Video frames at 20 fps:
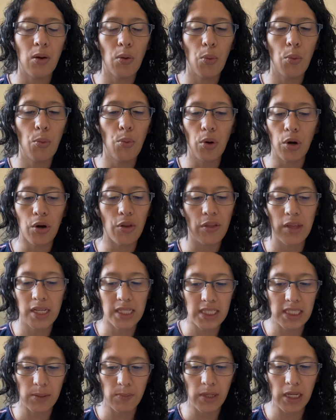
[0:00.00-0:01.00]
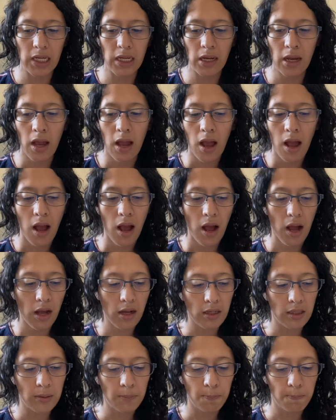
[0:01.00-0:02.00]
worth it to me.
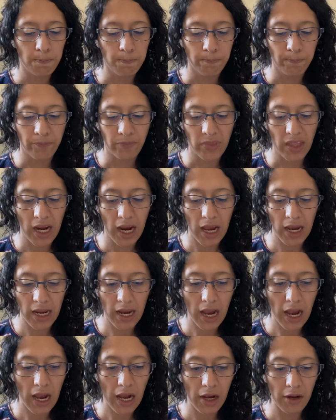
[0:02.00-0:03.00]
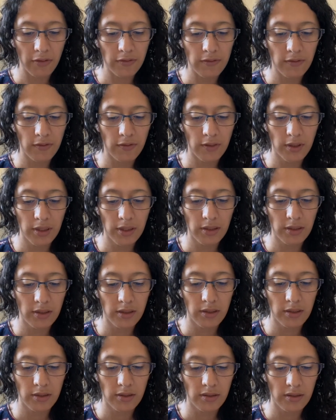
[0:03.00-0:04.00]
I have
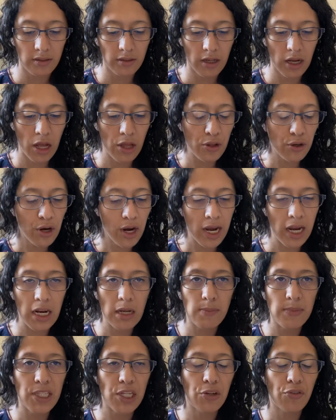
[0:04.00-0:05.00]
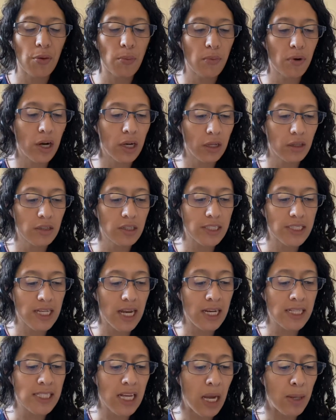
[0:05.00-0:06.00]
other items here from regular
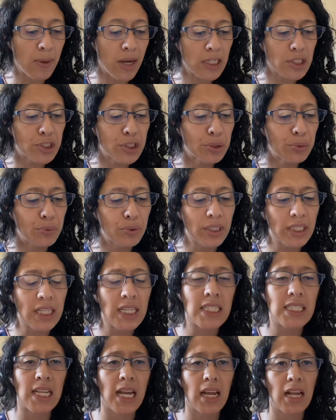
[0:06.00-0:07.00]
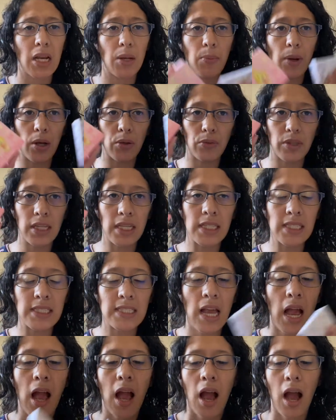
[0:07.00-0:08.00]
sites. I'm actually really excited about these.
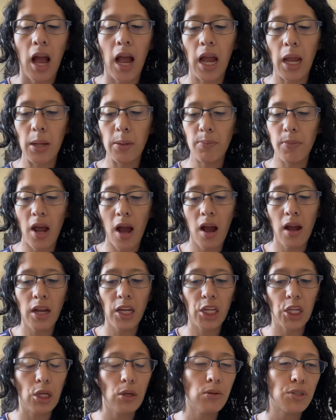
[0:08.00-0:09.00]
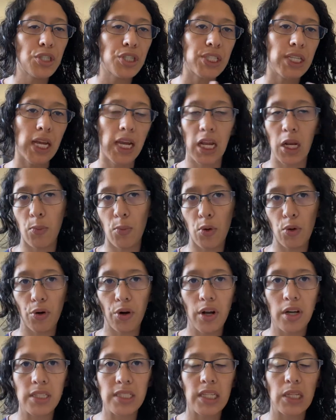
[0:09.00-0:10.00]
I'm not huge into Animal
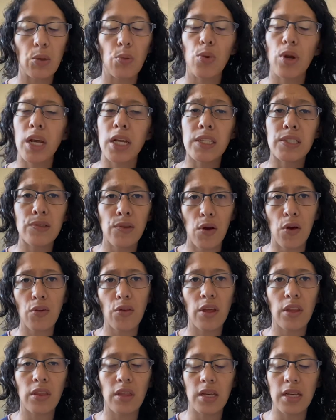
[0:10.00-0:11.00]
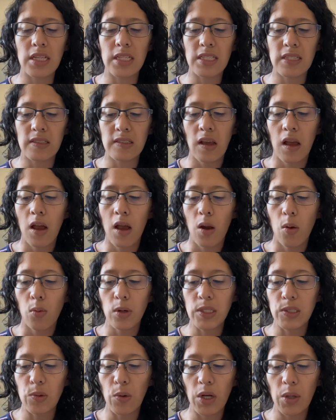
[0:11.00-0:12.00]
Crossing. When I saw that this
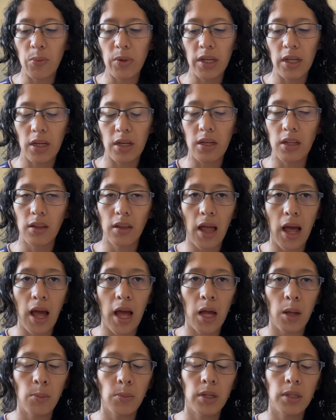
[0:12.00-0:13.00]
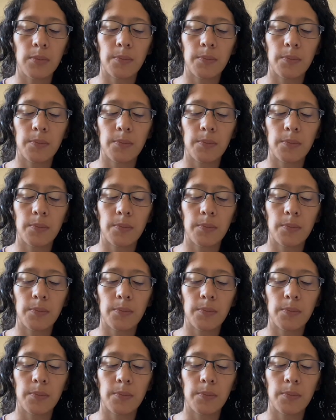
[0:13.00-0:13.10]
was going to be a collab,